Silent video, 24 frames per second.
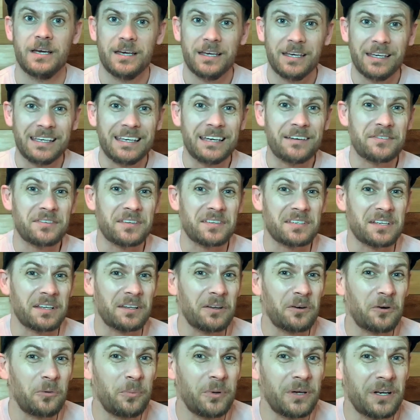He gives us a
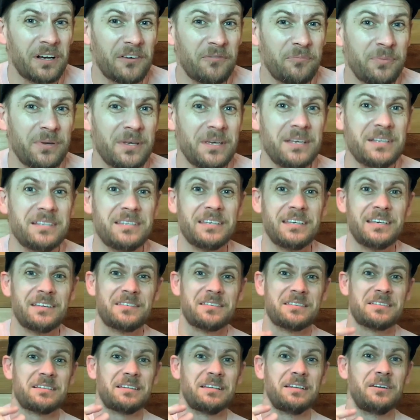little bit of peace. He gives
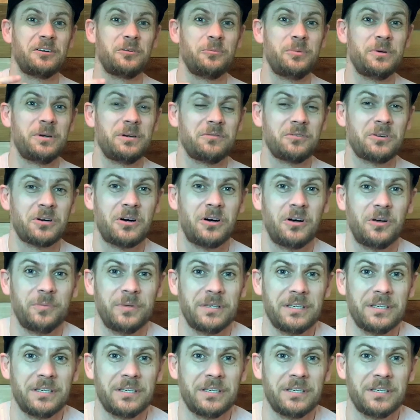us a little bit of calm.